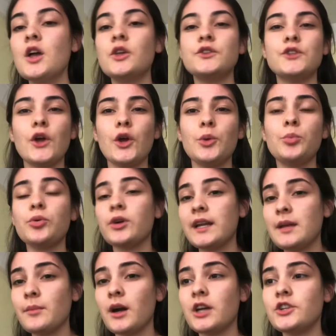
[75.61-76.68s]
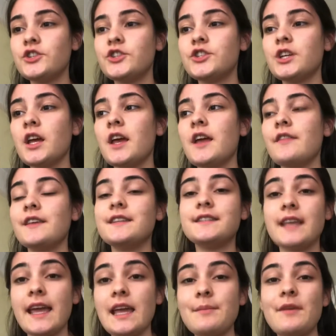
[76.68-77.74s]
so pretty much the
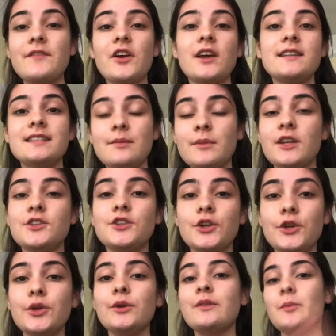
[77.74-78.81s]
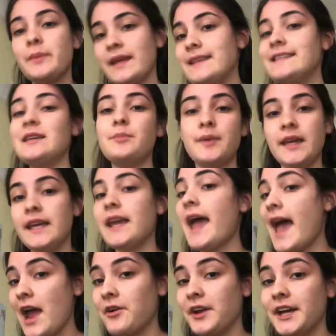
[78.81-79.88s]
same and very similar to the BCP
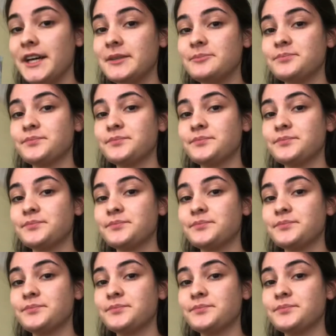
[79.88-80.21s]
area.